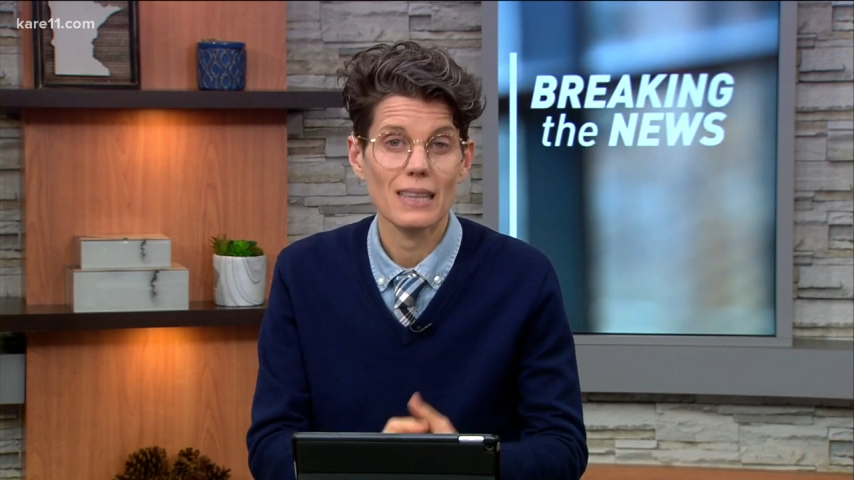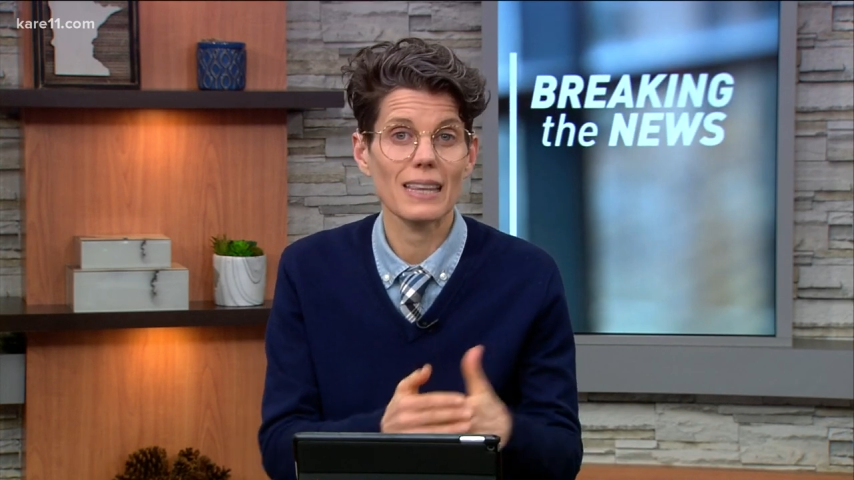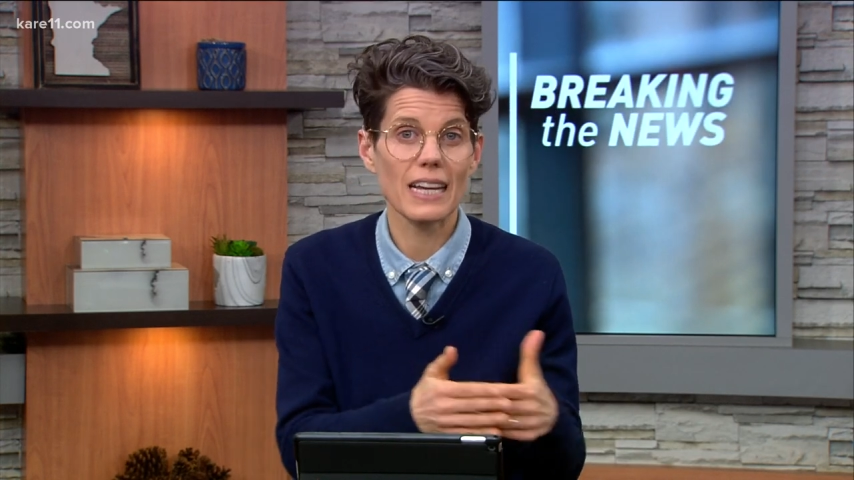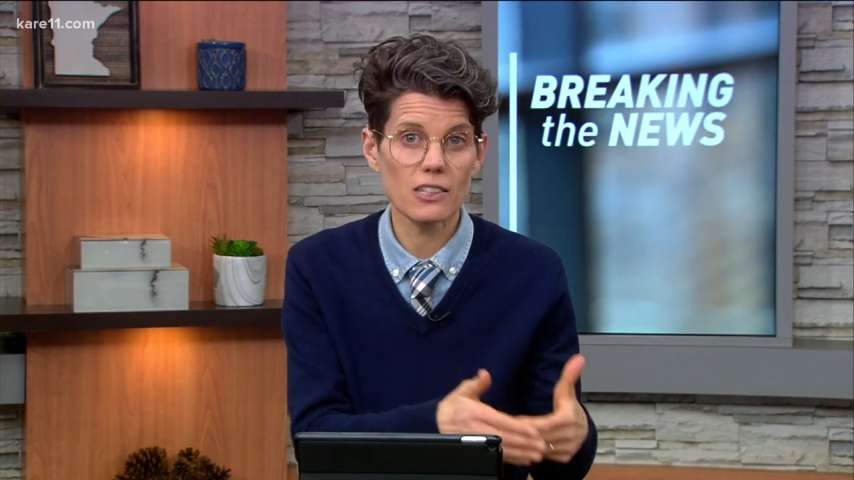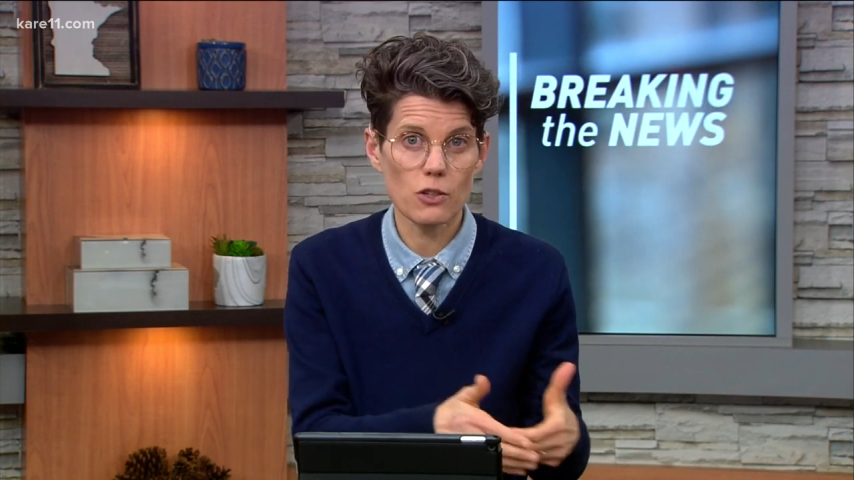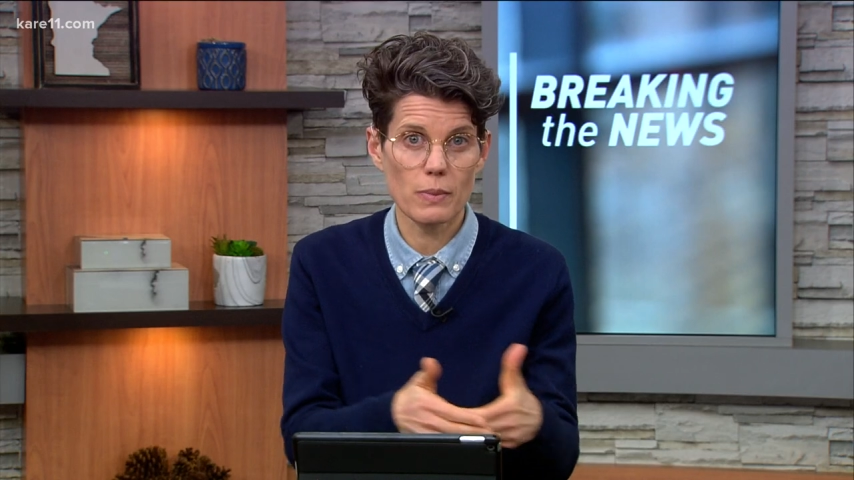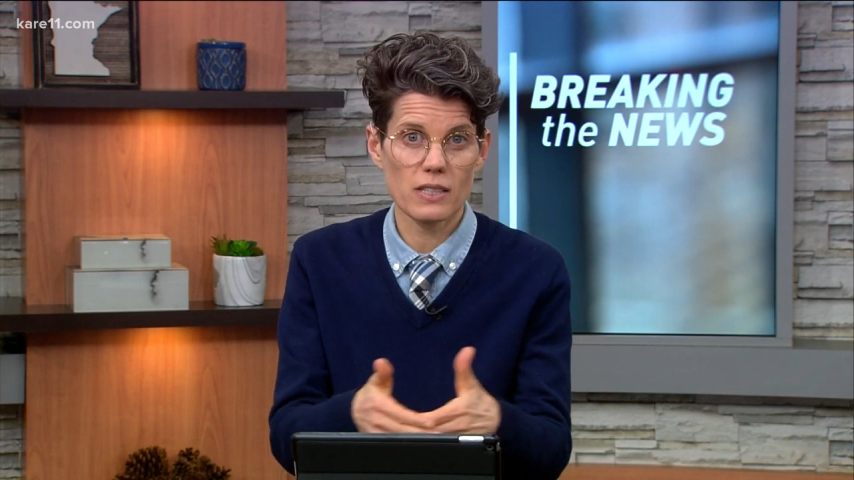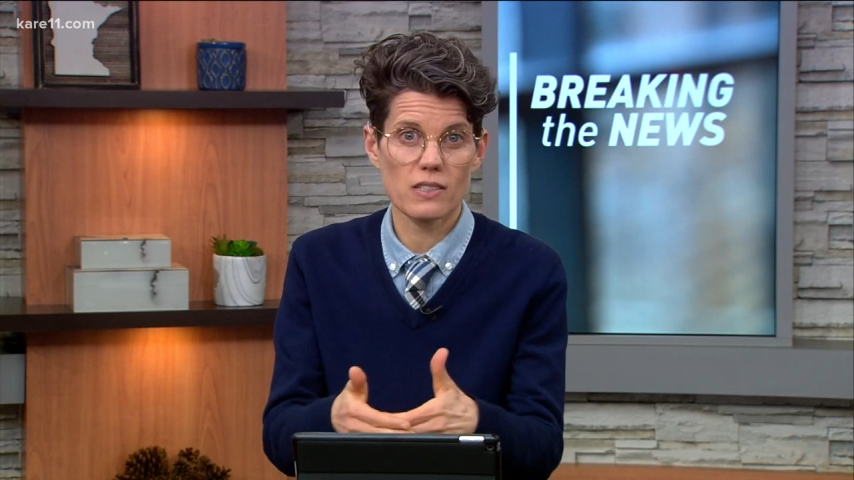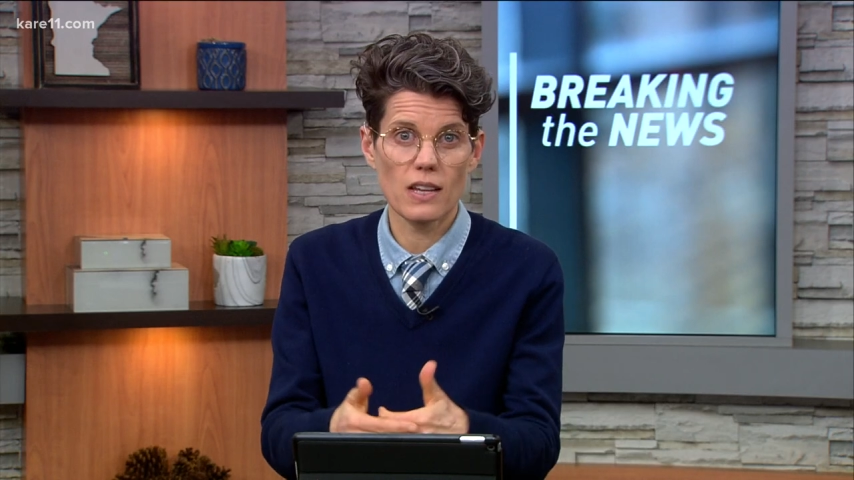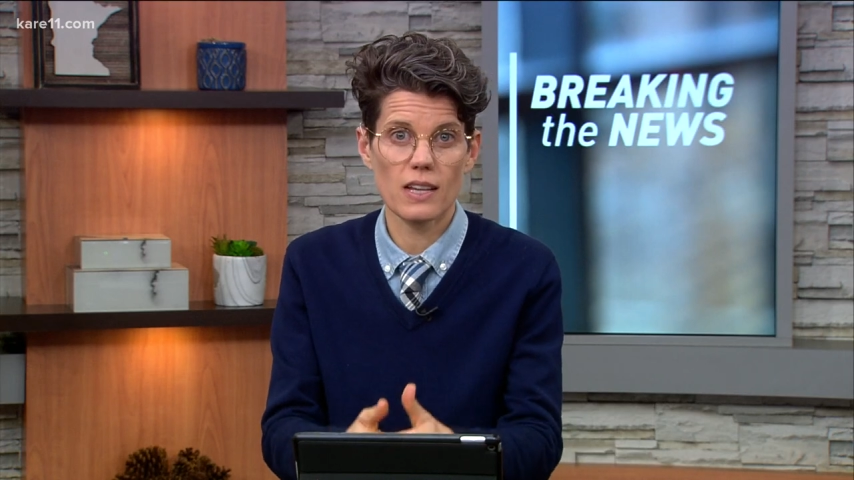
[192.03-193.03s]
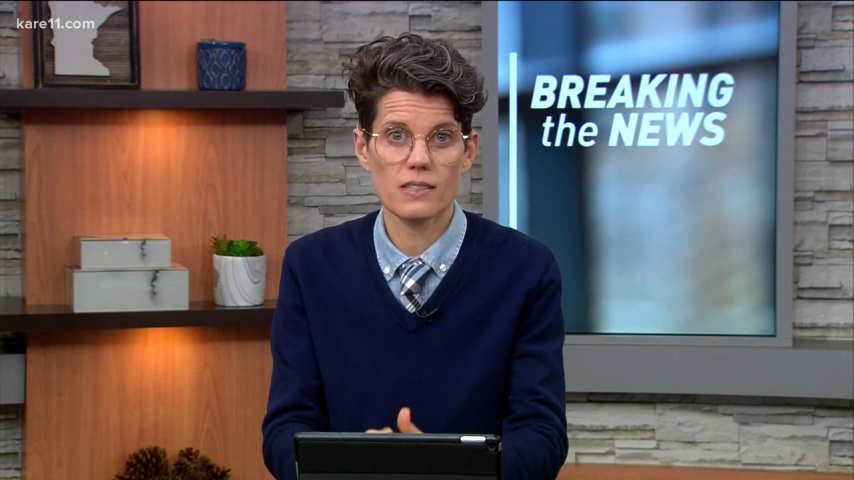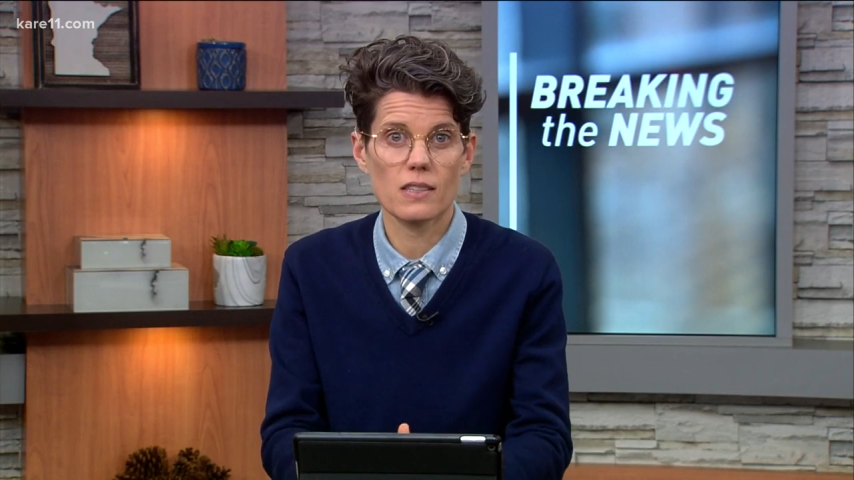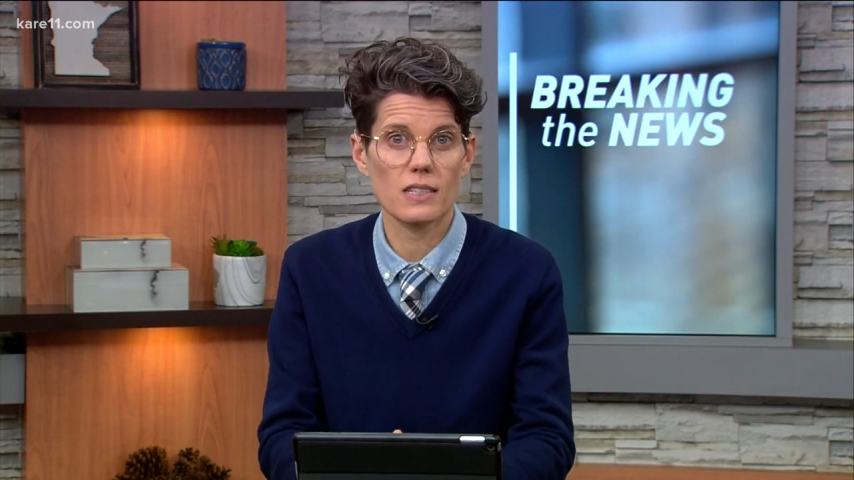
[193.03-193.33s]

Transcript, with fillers: Lanterman says the